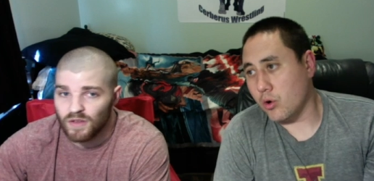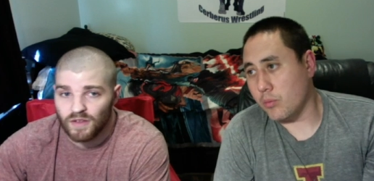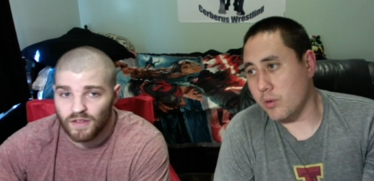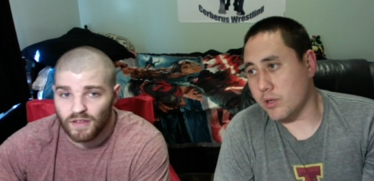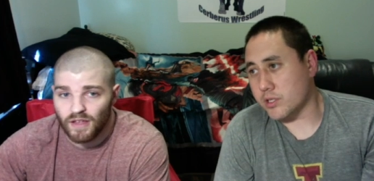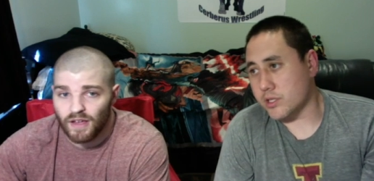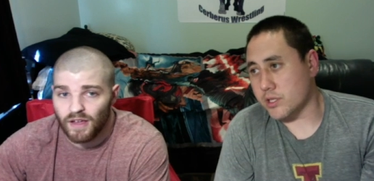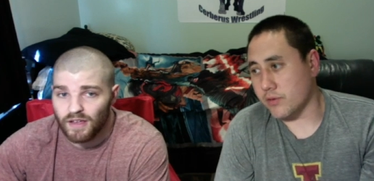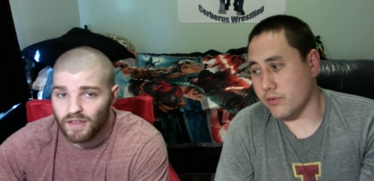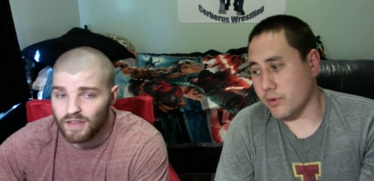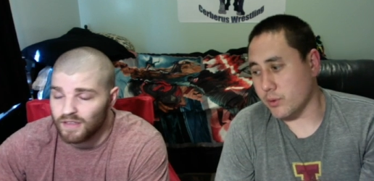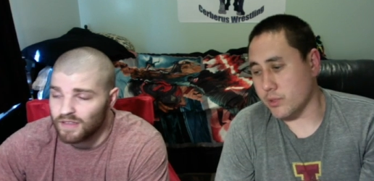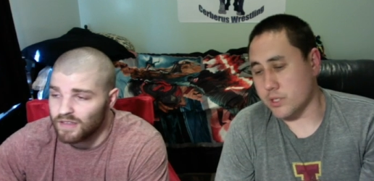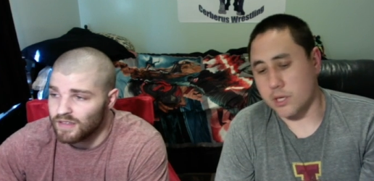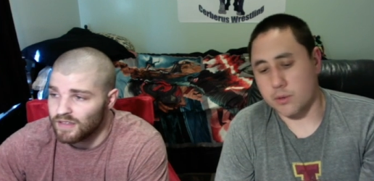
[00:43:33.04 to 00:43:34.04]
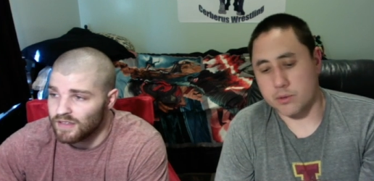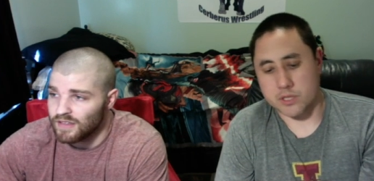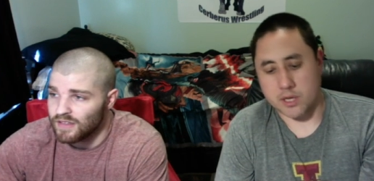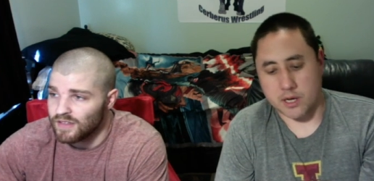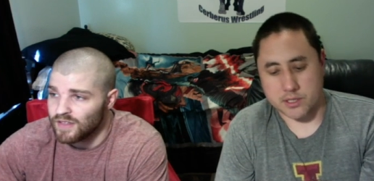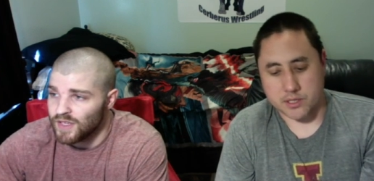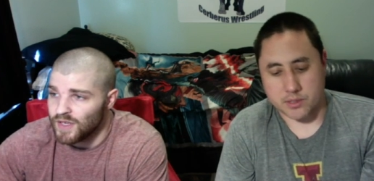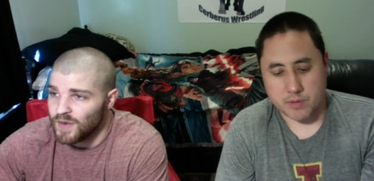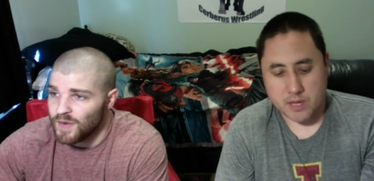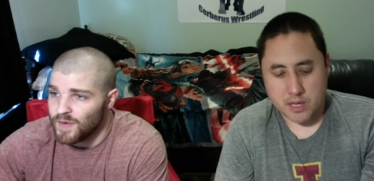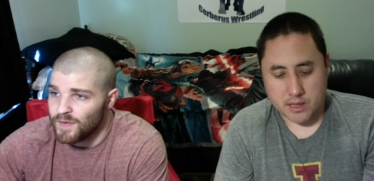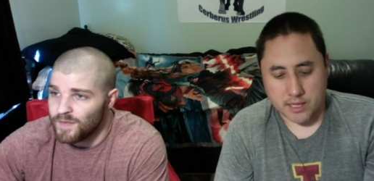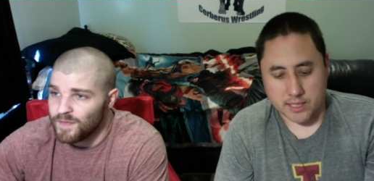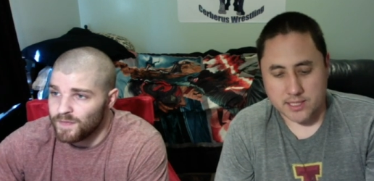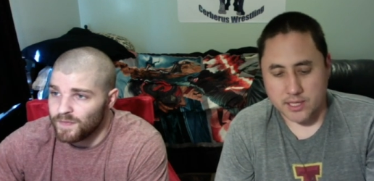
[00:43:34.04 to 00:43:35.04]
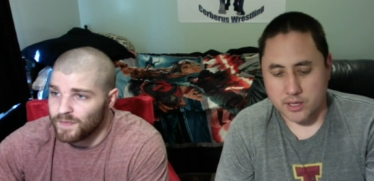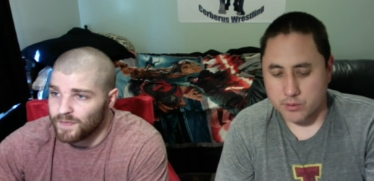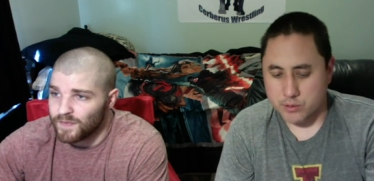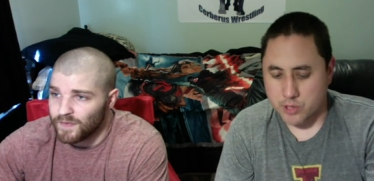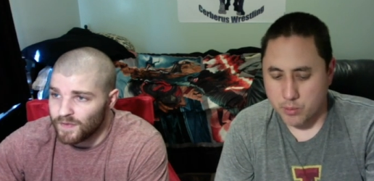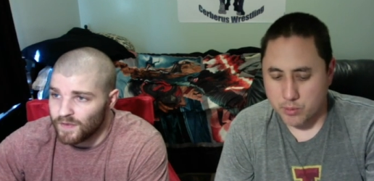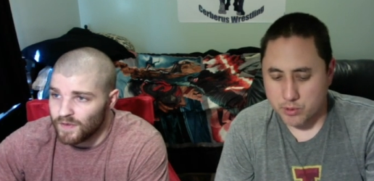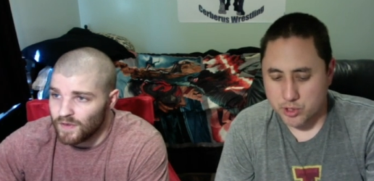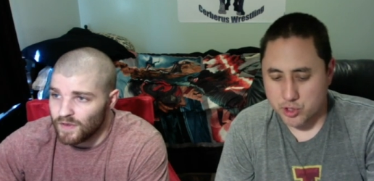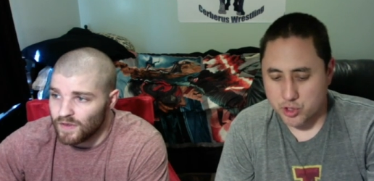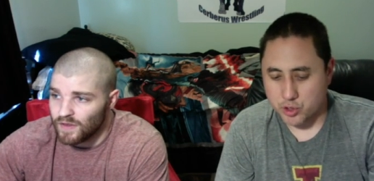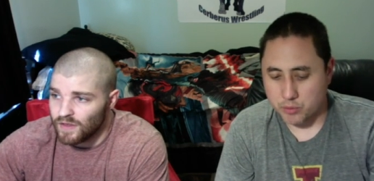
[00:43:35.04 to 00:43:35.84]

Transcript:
Speaker 1: bunch yeah. of stuff. It was it was awesome. Like I said, it was almost too